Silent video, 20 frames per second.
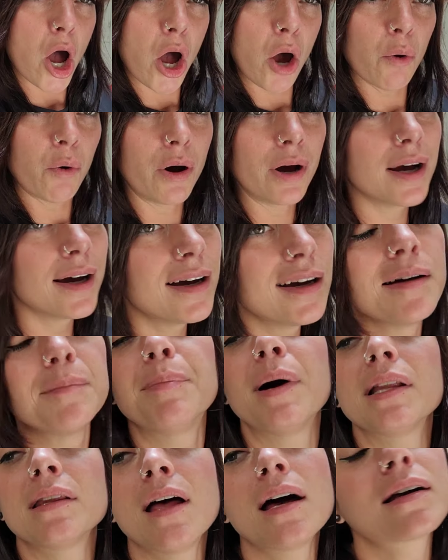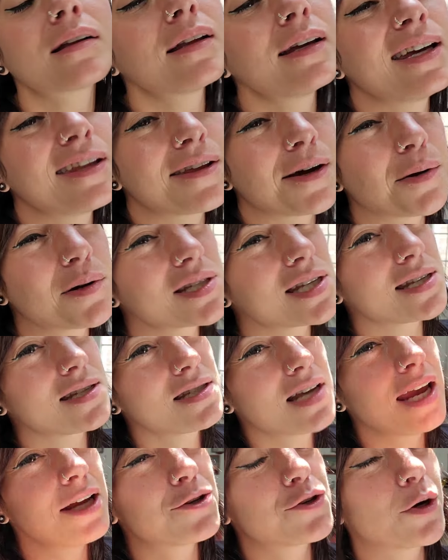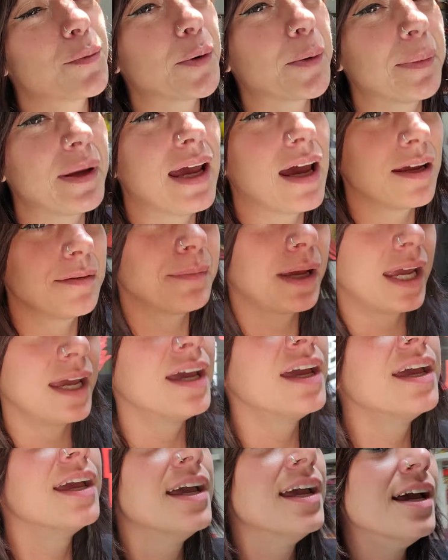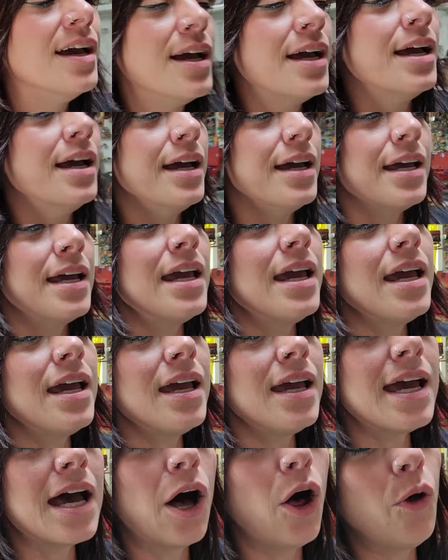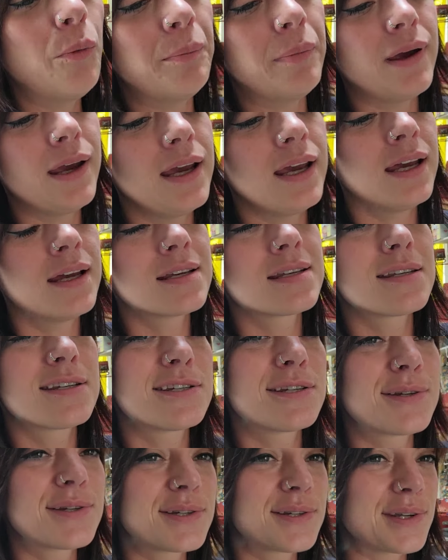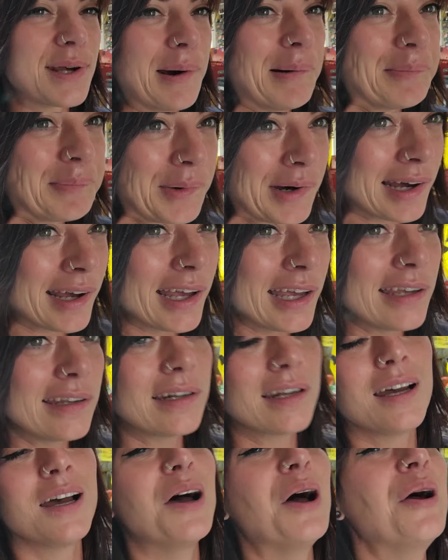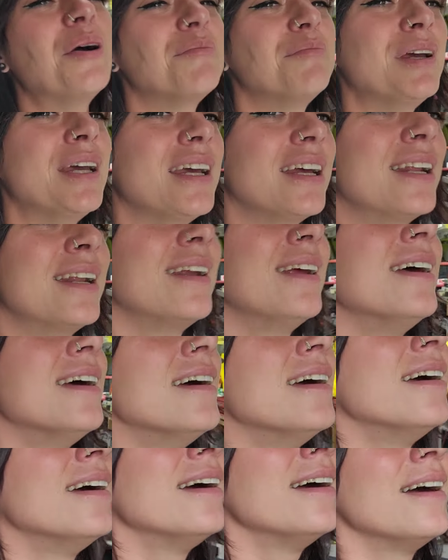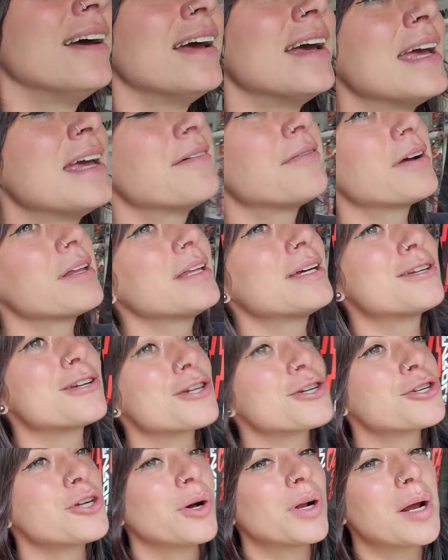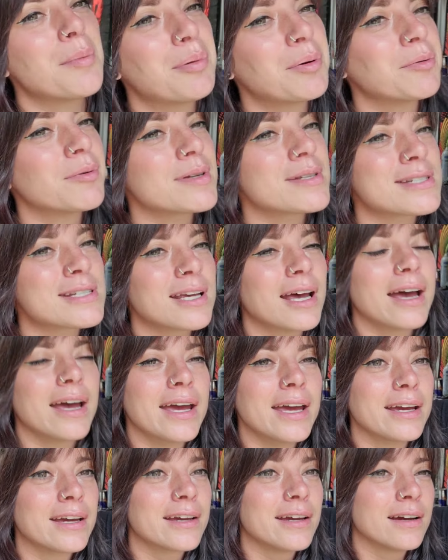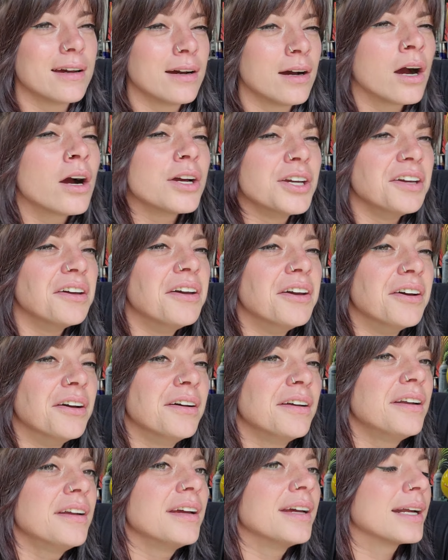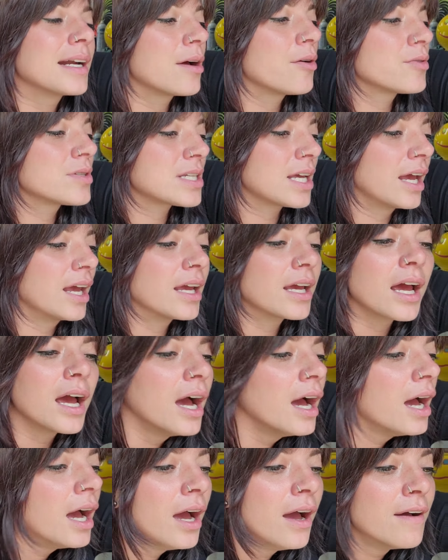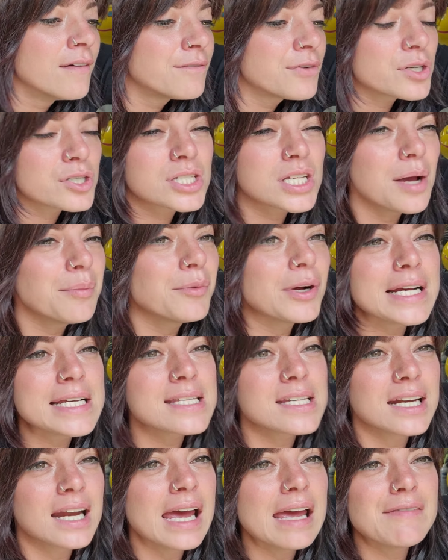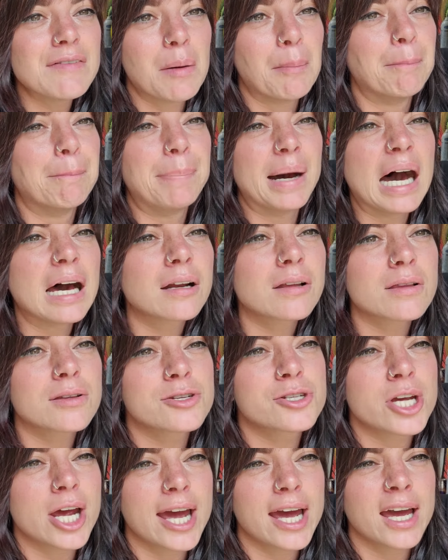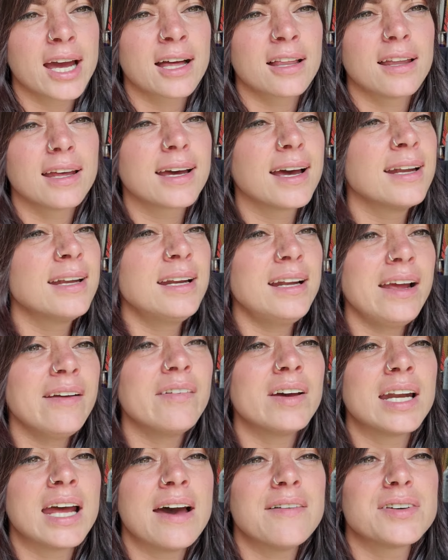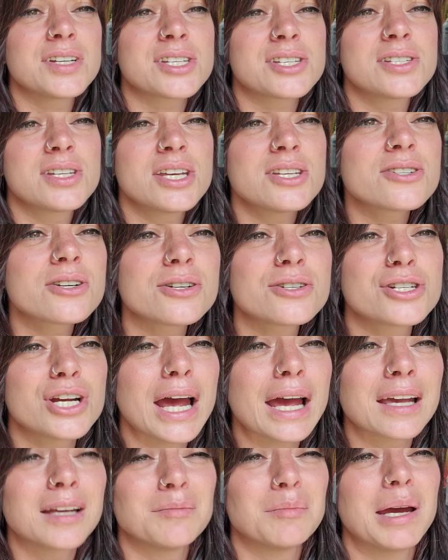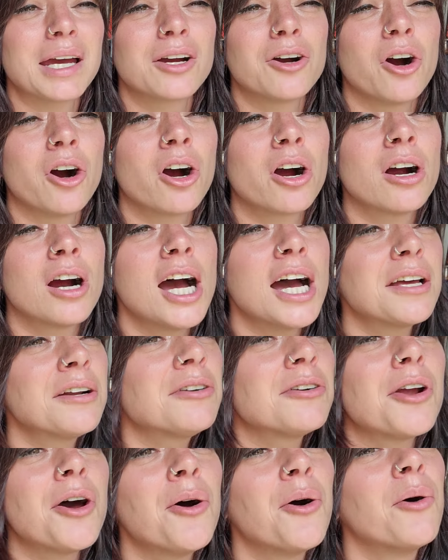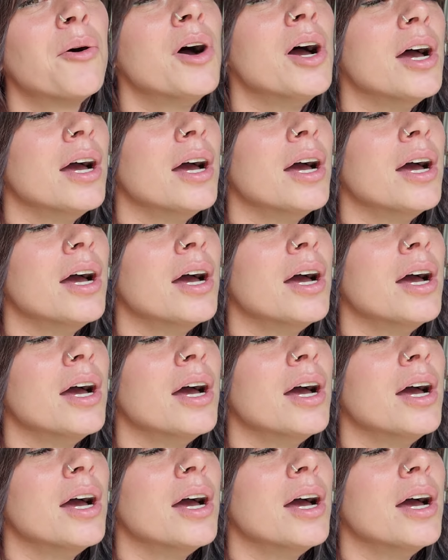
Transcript: whoo but luckily there was a state trooper behind me he helped me somewhat i mean he really just showed up and was like are you good and i was like for some reason i have a bottle jack like i didn't even have a scissor jack in my car i don't know